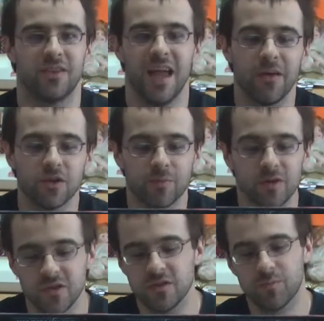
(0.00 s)
the average
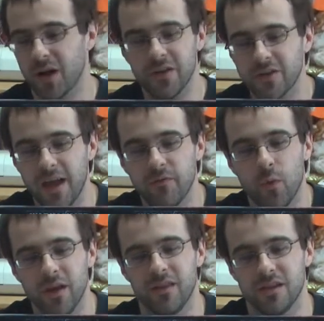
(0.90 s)
person's probably going to have
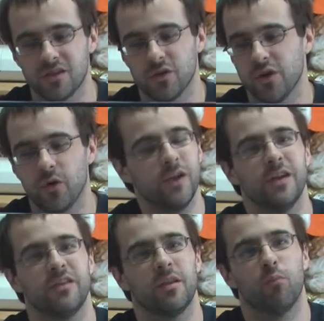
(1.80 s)
one of these so you're only
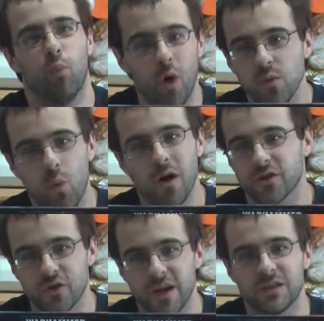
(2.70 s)
giving them one water
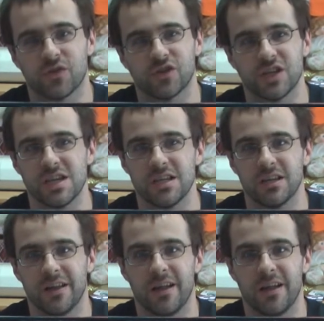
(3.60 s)
transfer sheet